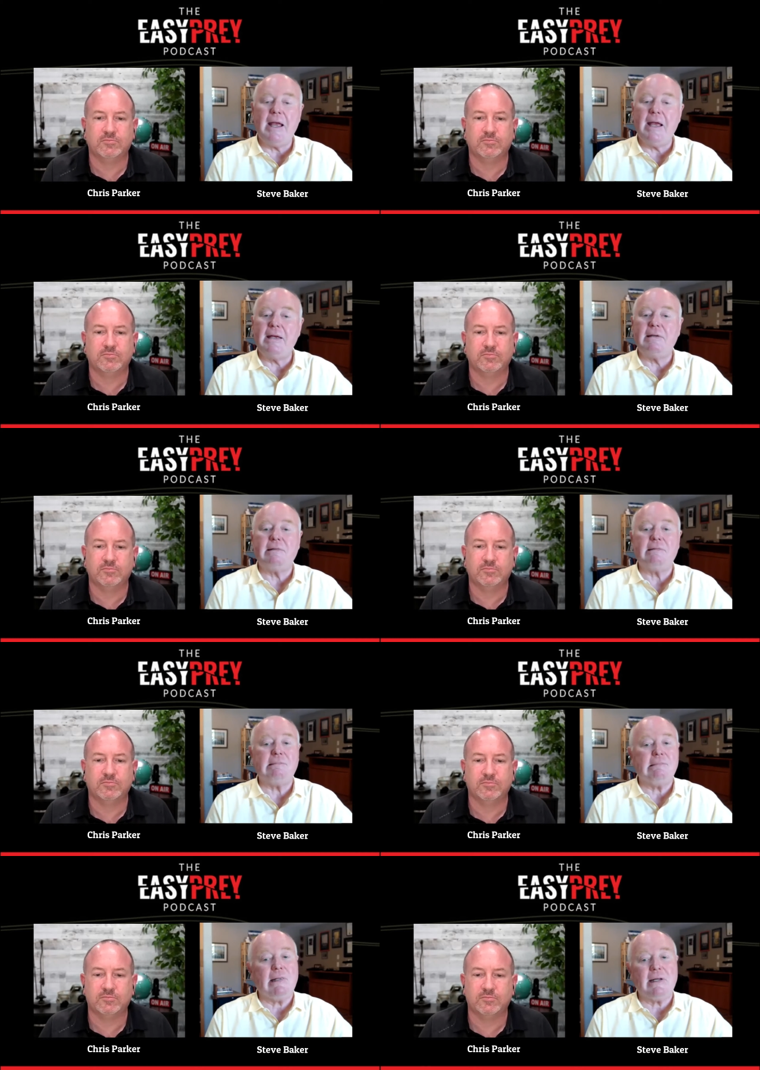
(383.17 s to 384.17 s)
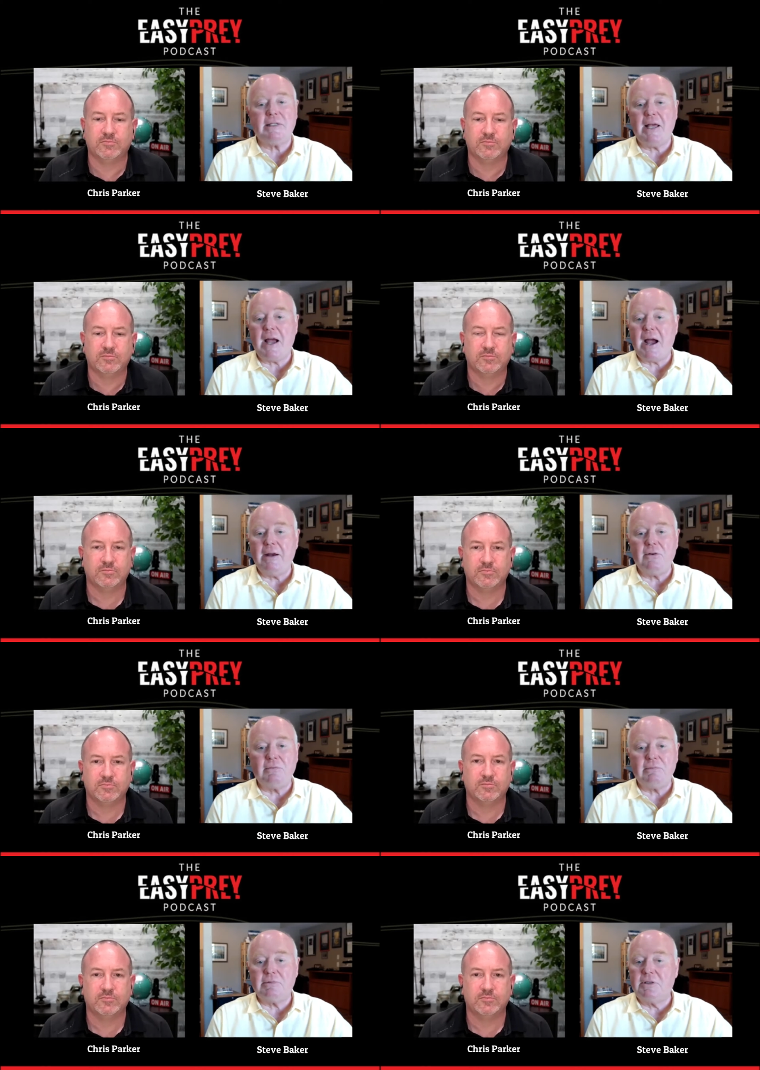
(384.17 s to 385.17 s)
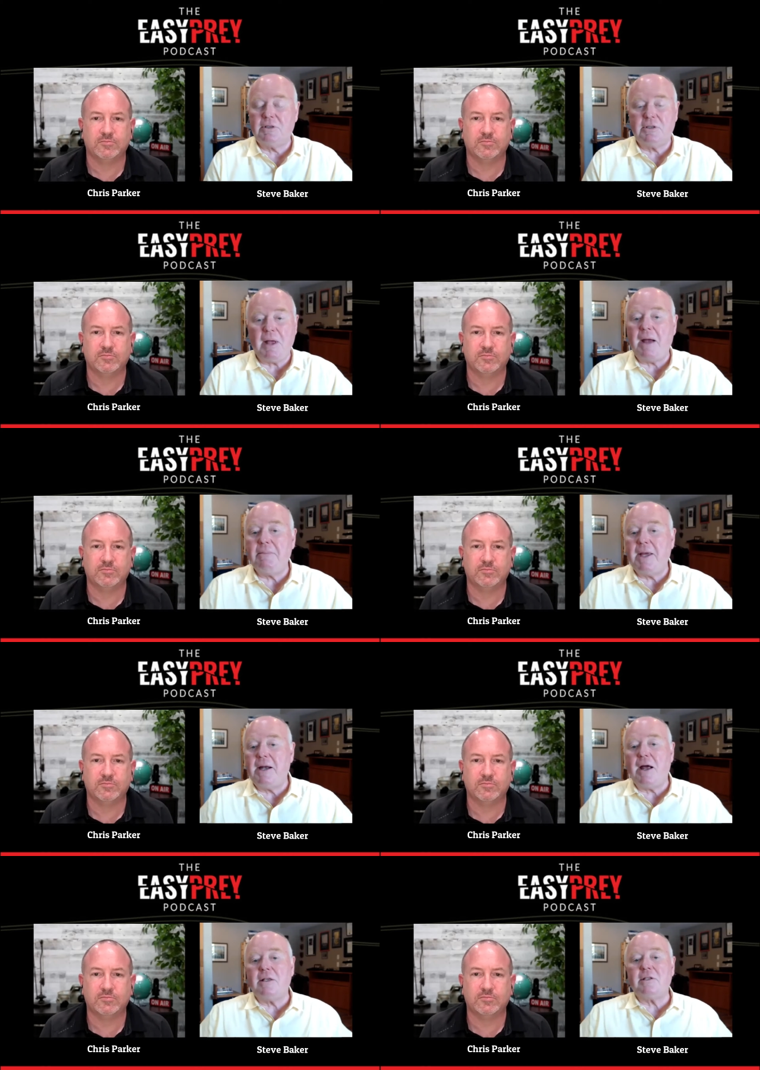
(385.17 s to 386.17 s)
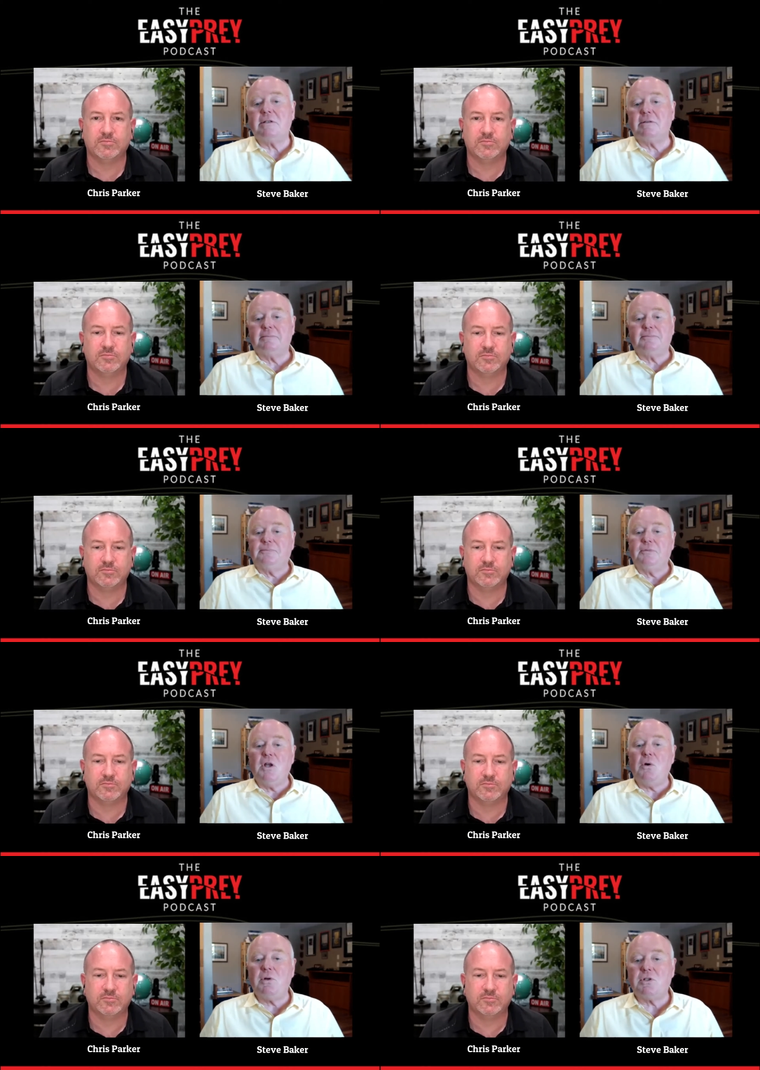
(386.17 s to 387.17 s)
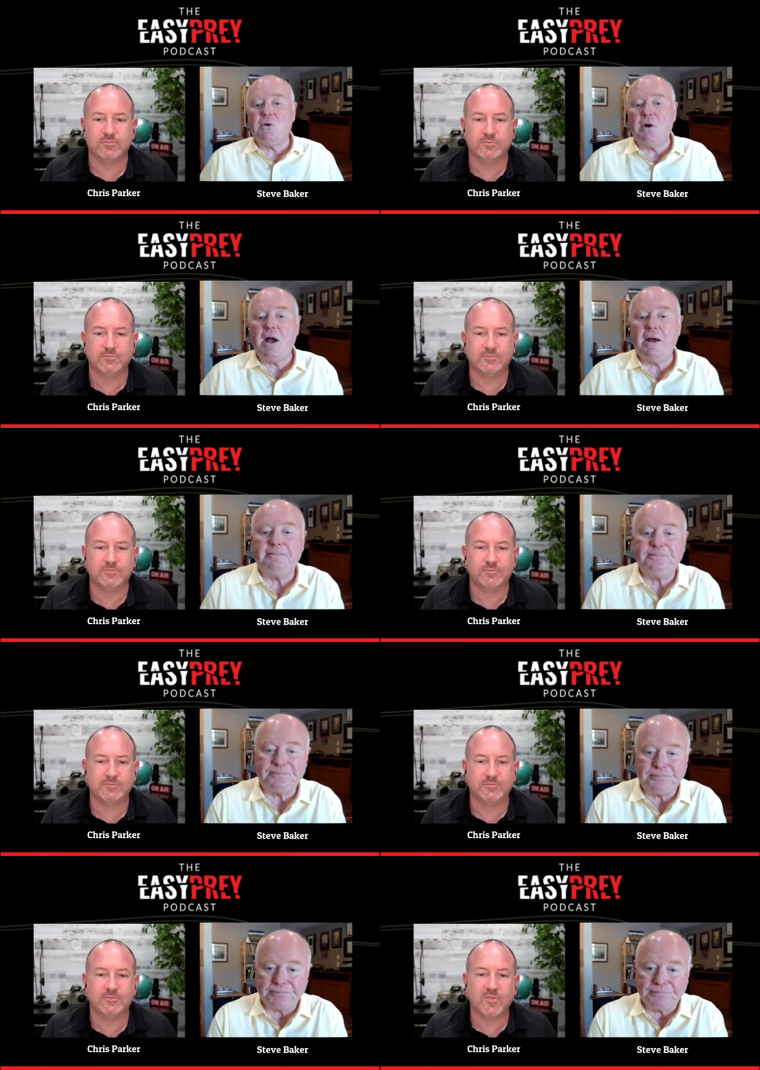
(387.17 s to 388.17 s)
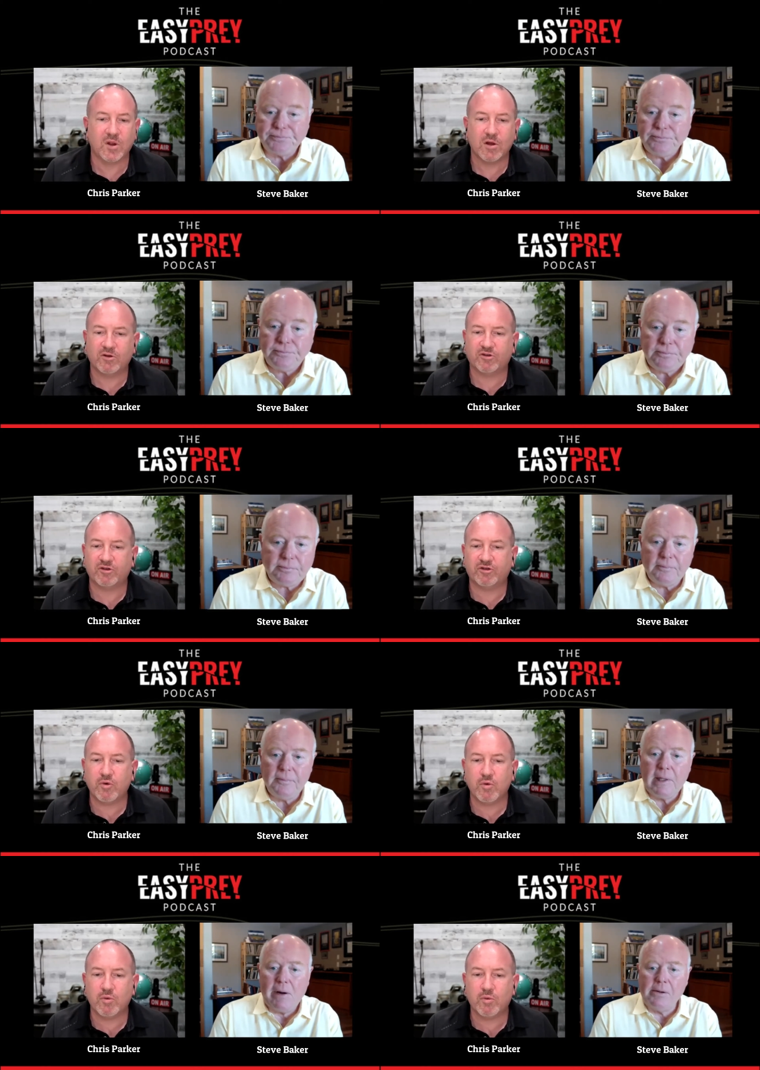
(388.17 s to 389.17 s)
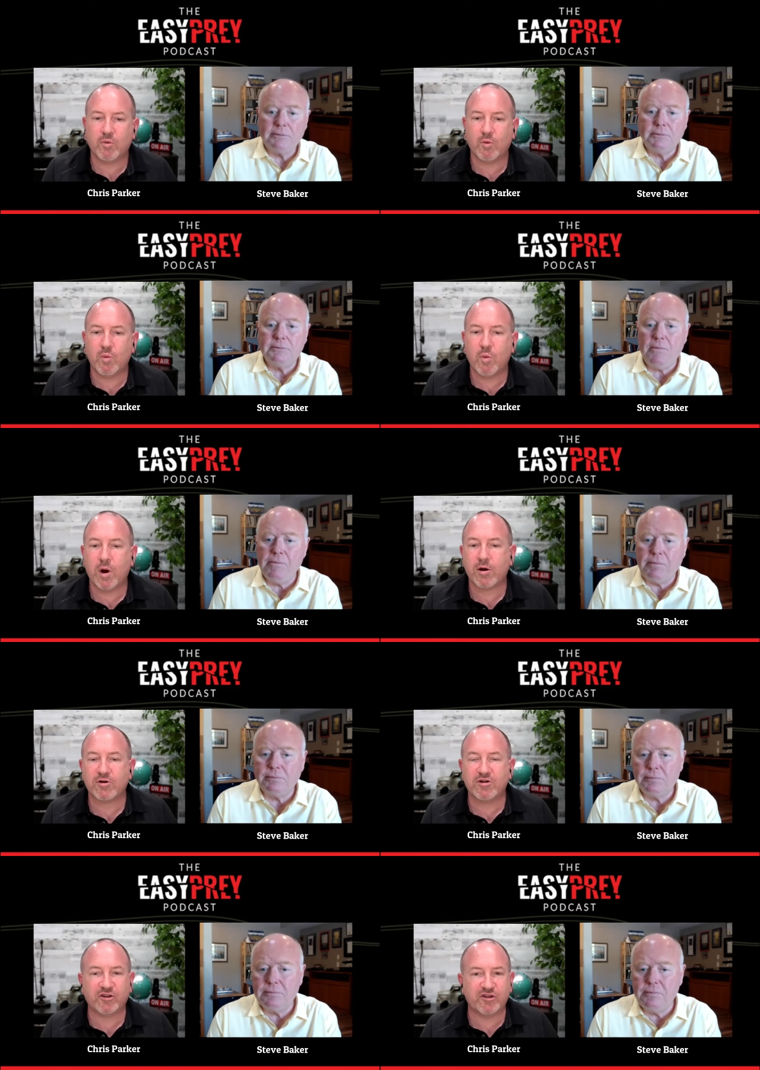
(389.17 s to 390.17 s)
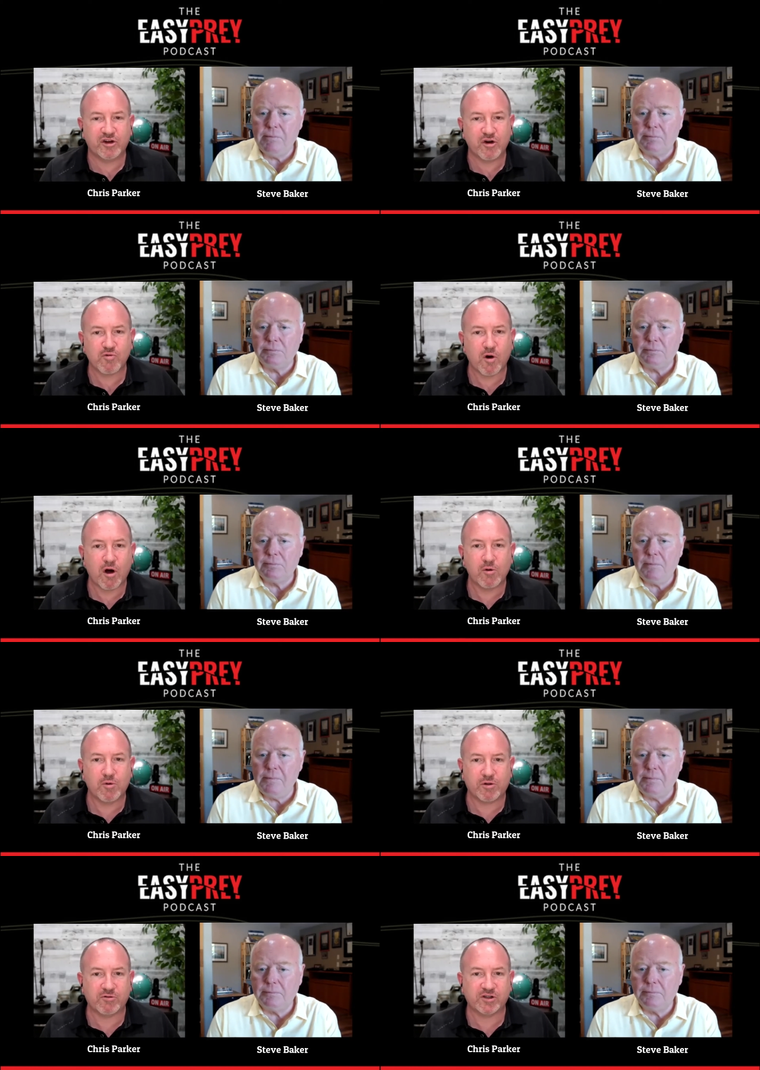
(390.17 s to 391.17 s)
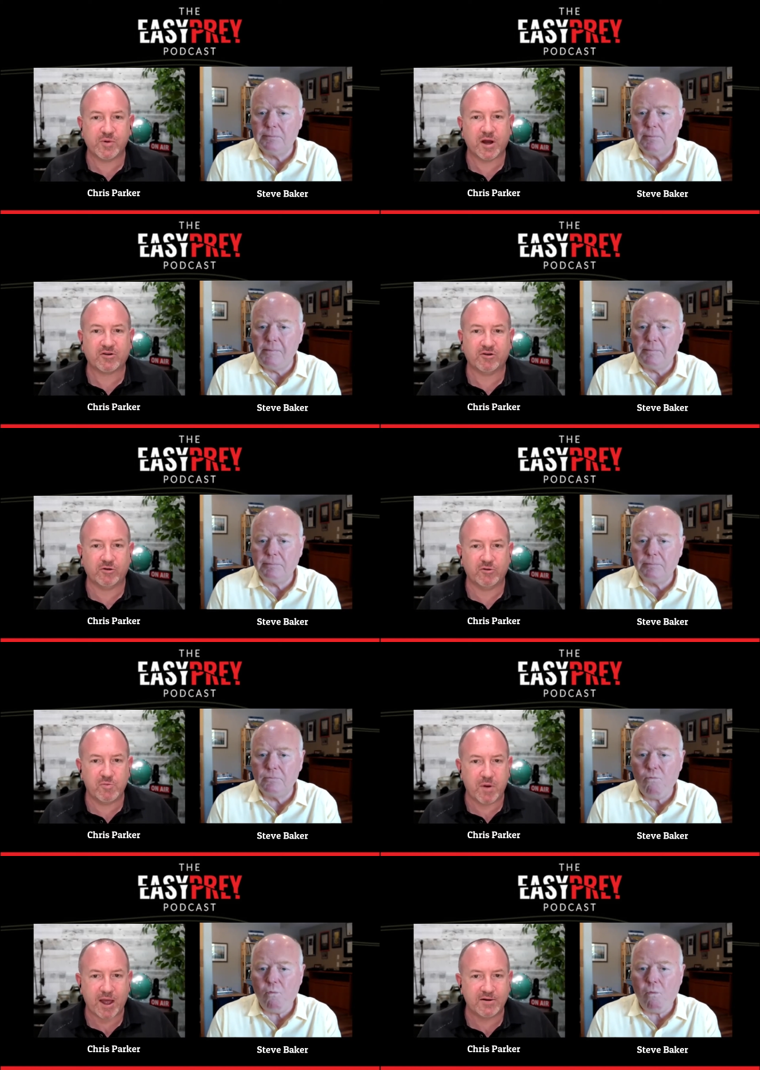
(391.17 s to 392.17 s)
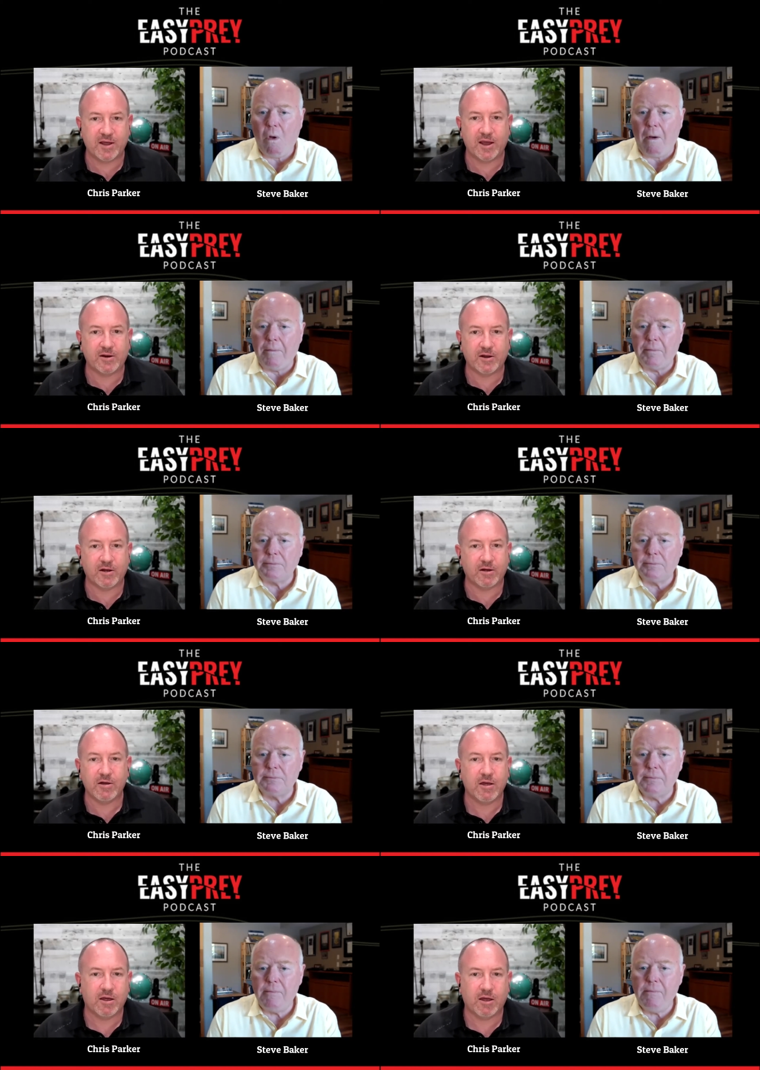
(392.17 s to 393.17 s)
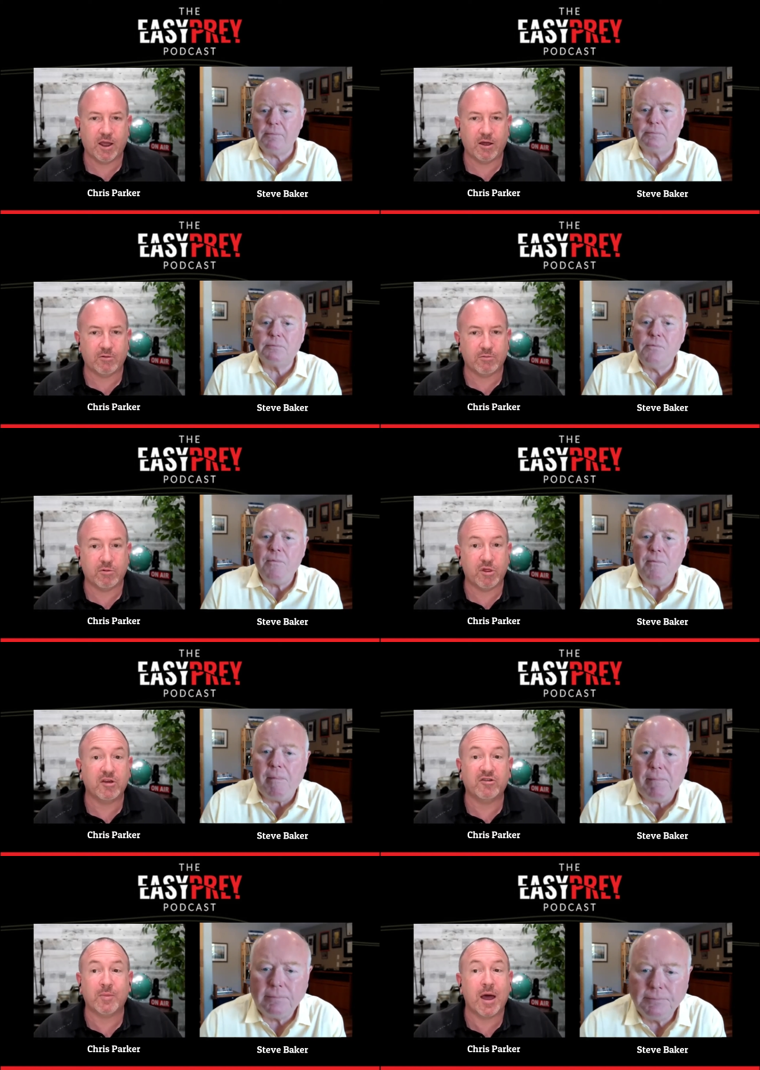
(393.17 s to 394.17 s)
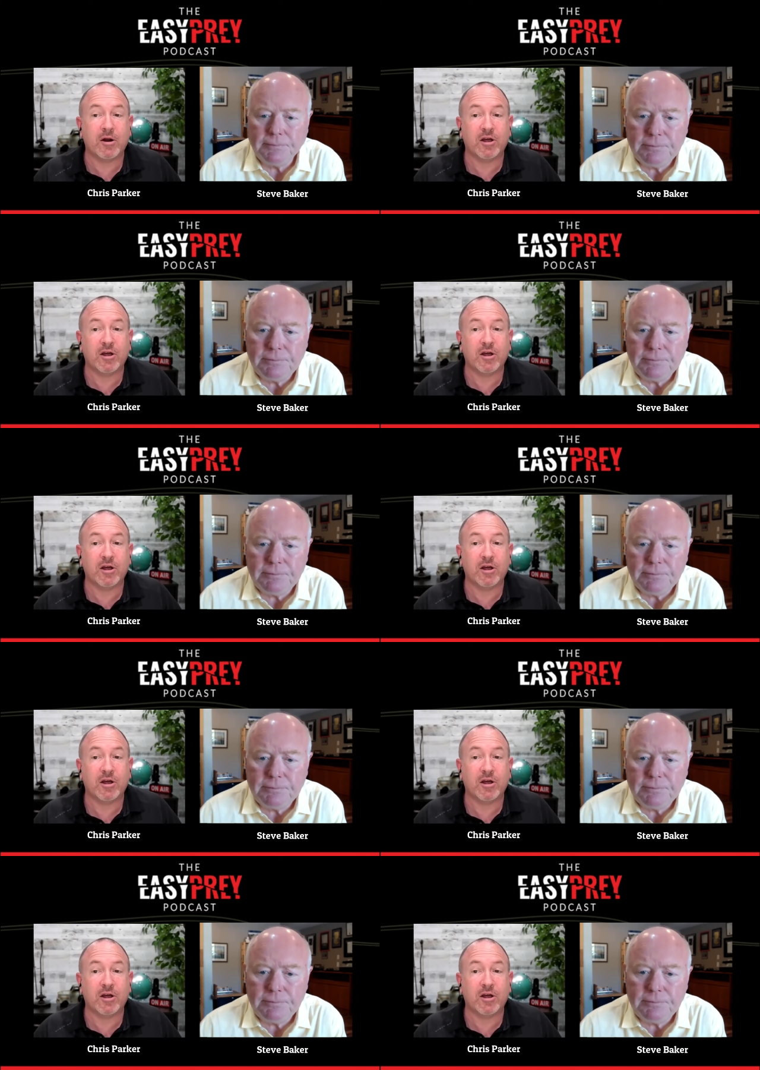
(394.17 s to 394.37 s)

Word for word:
Speaker 1: And like I say, I don't, I may not know what's going on.
Speaker 2: So, where does it go wrong with respect to bad data and things about